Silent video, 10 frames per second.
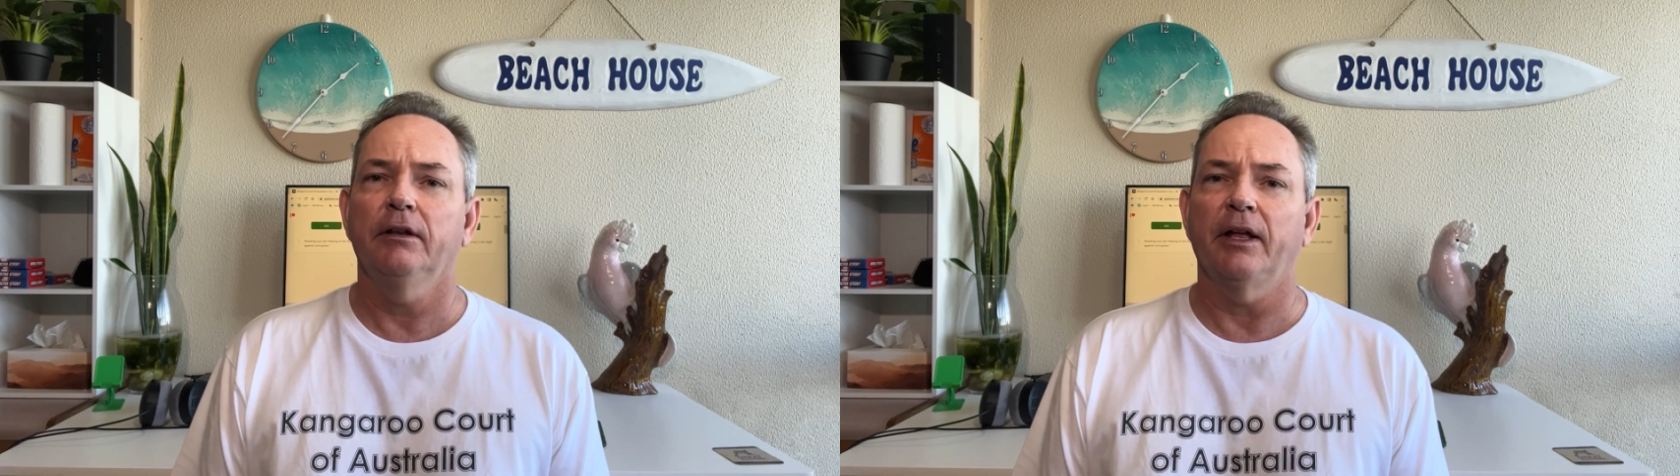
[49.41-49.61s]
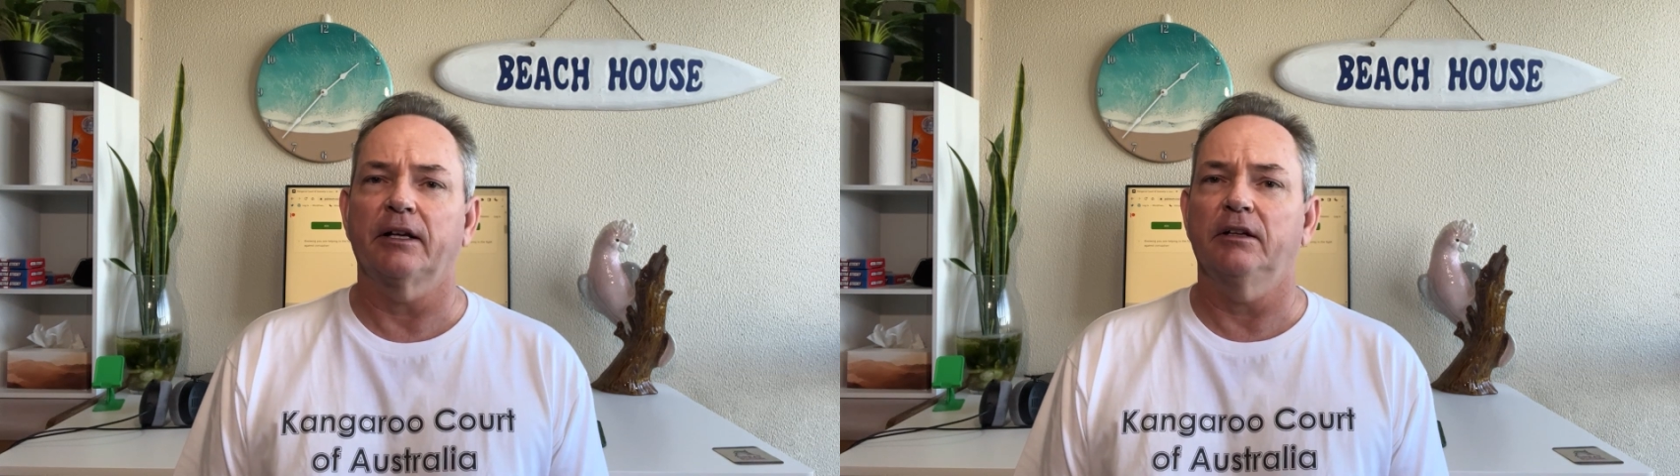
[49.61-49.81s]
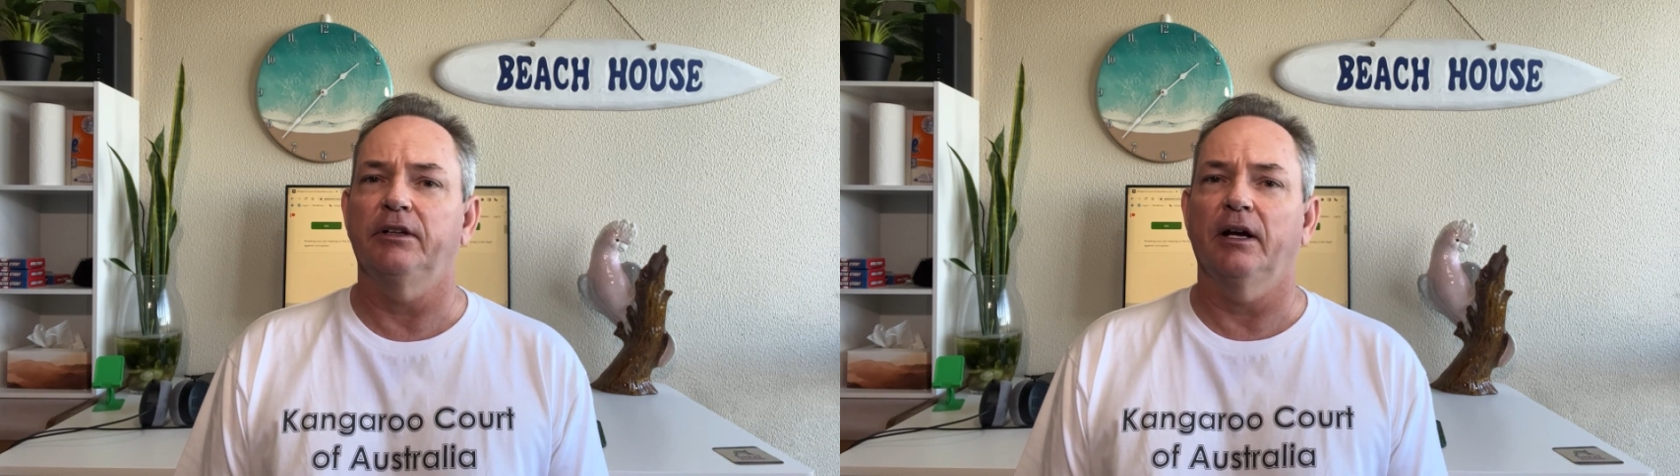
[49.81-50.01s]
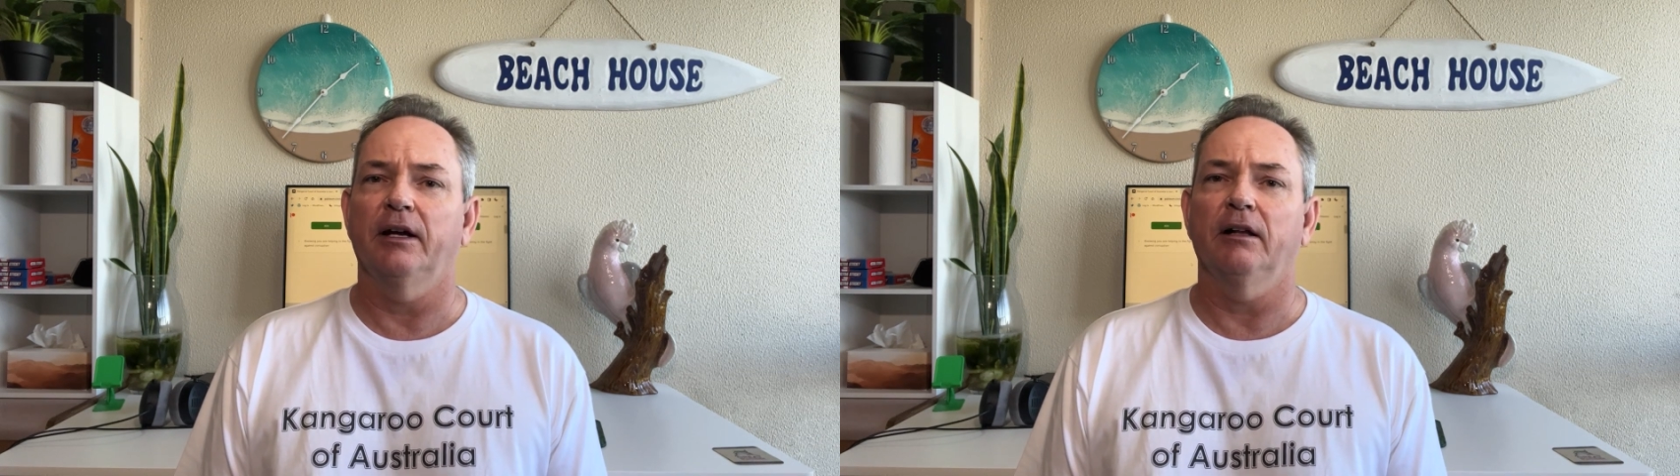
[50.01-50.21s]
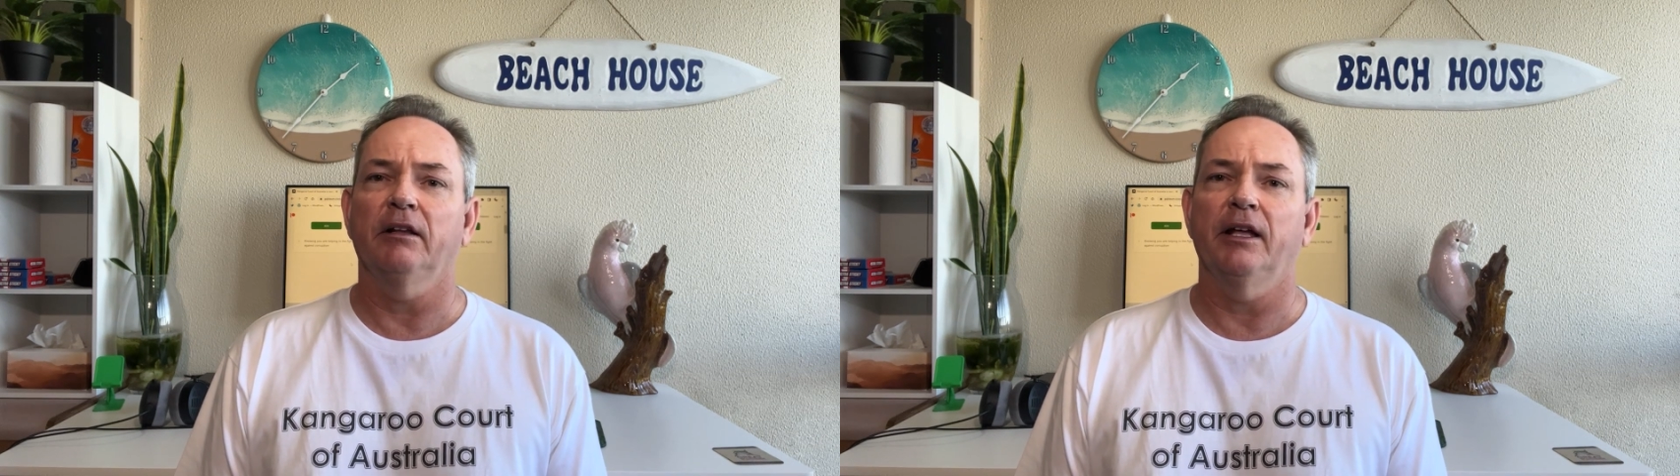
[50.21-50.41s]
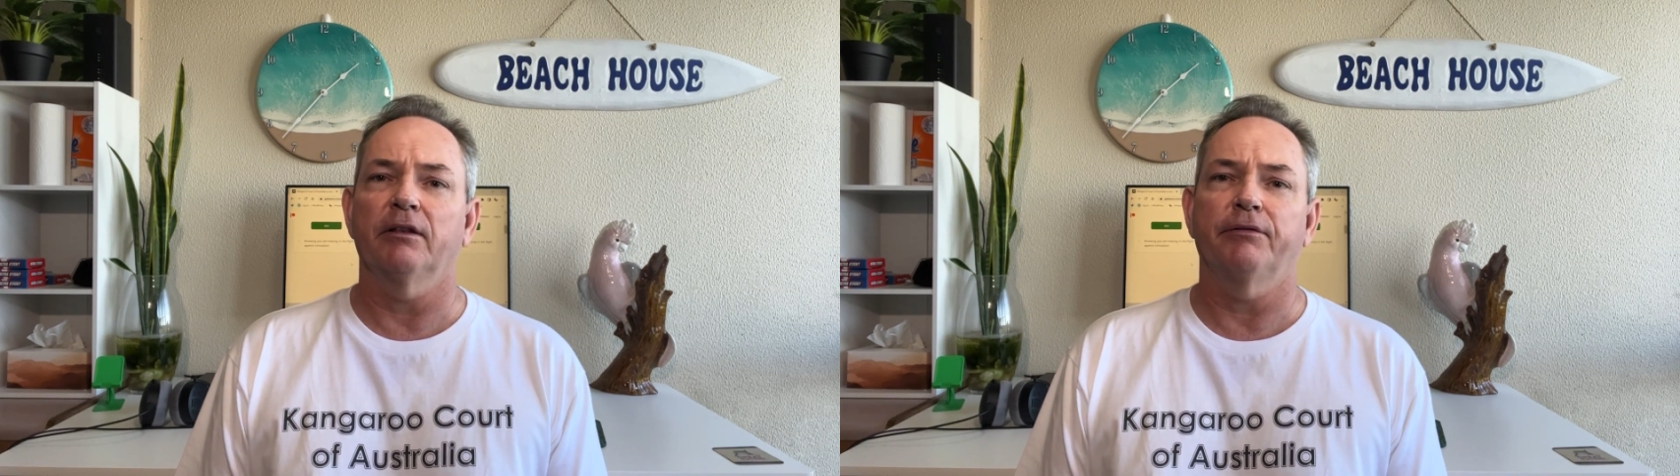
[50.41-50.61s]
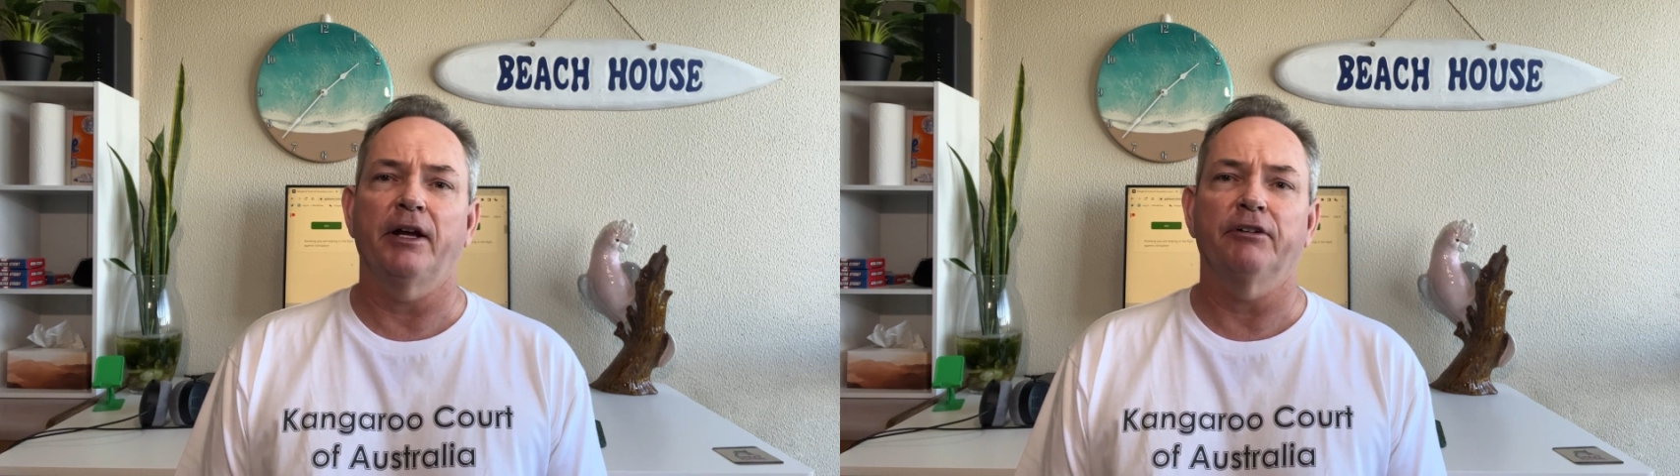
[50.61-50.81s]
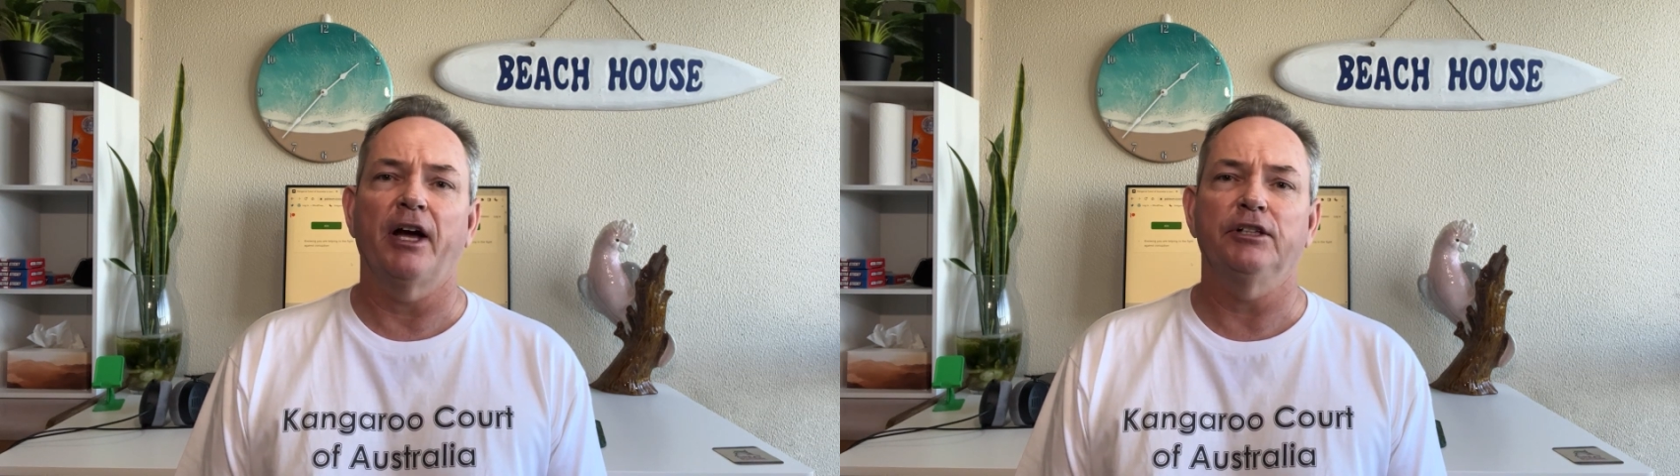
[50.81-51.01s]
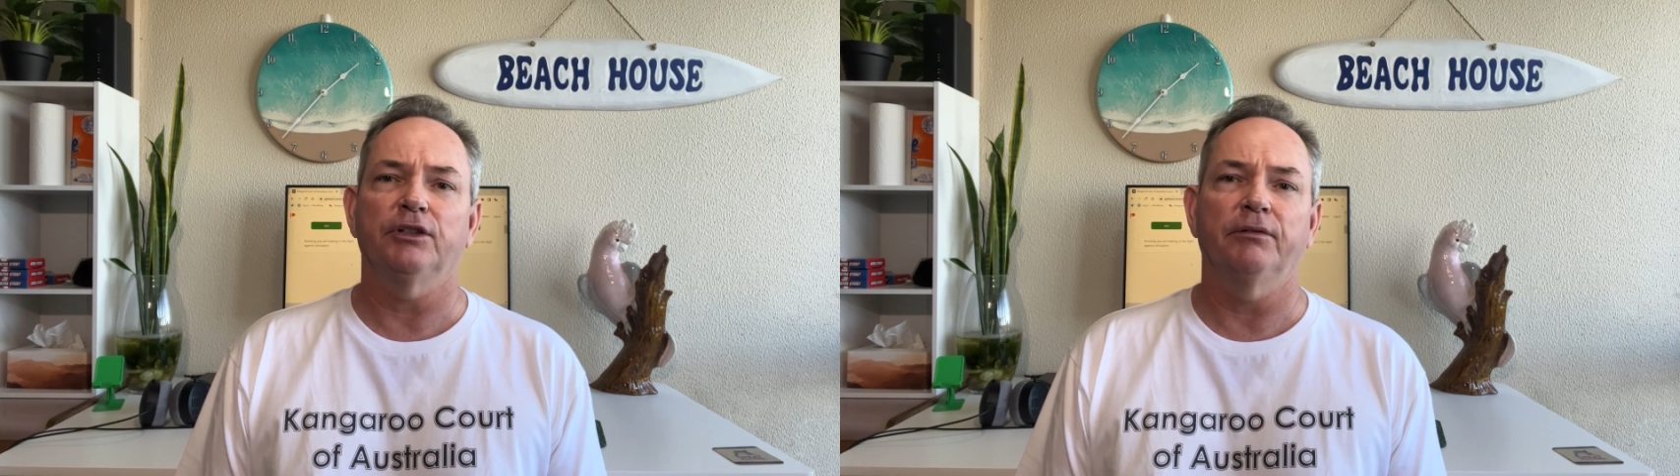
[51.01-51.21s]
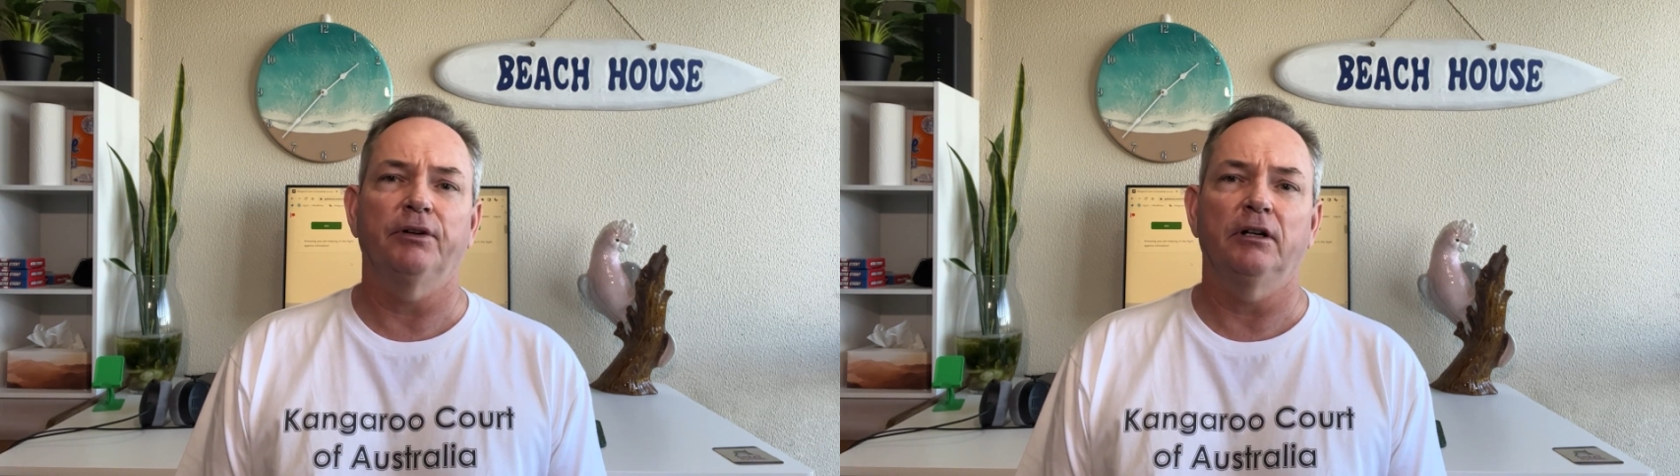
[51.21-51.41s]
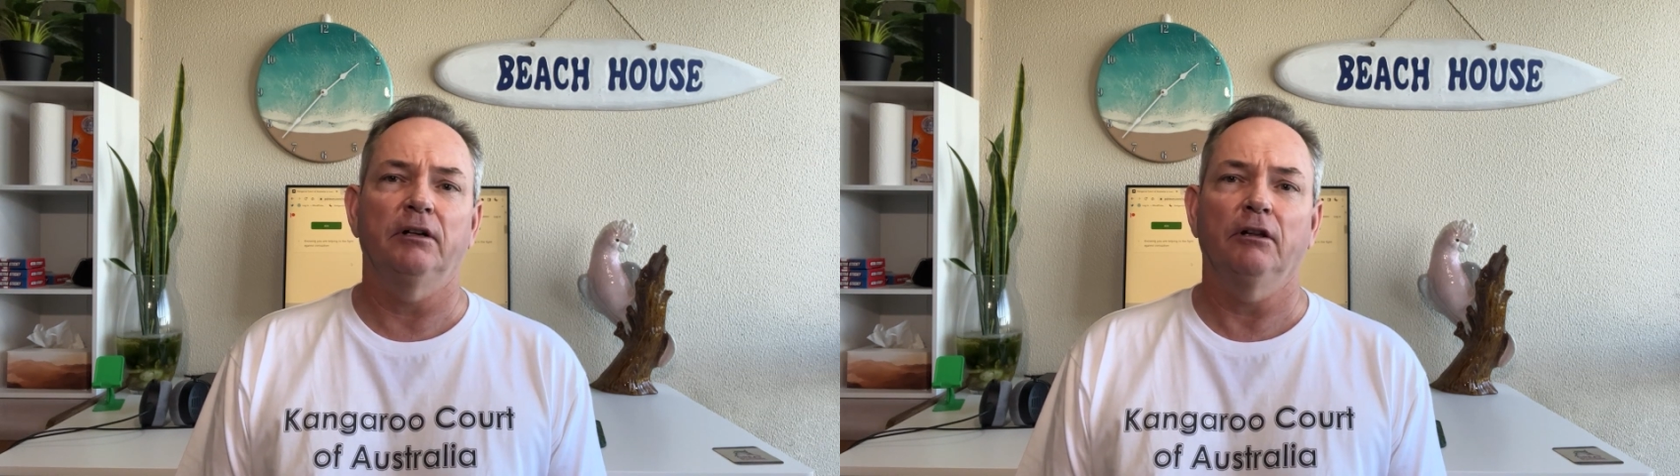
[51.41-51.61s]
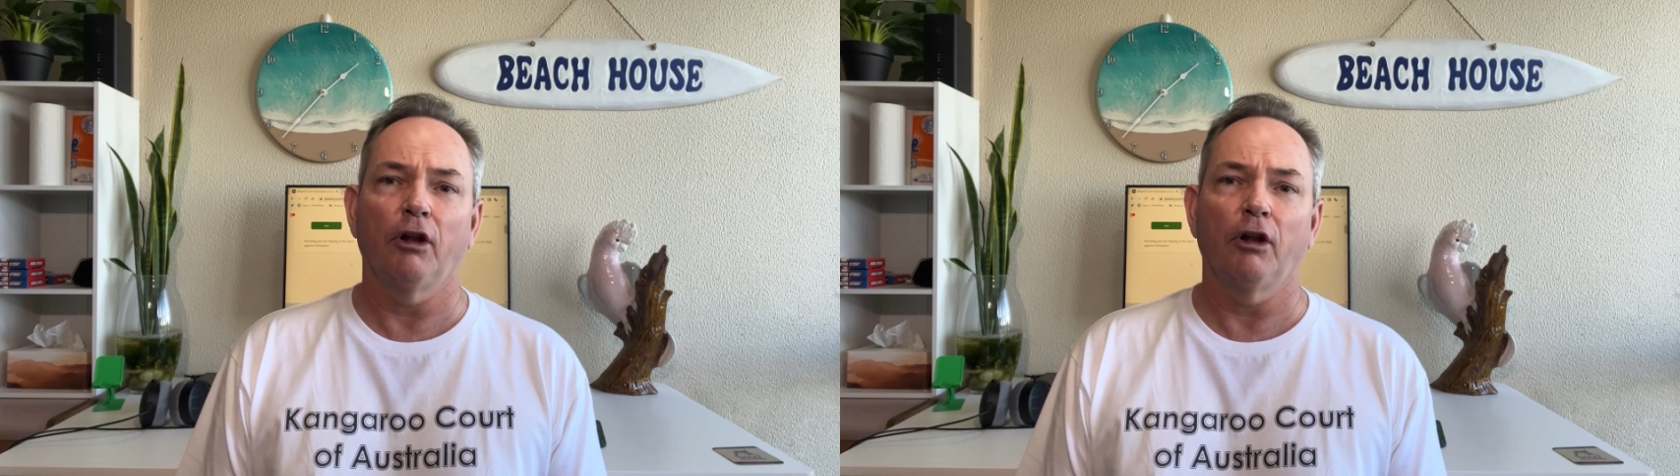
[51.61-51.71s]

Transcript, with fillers: that could uh, allow the foundation of a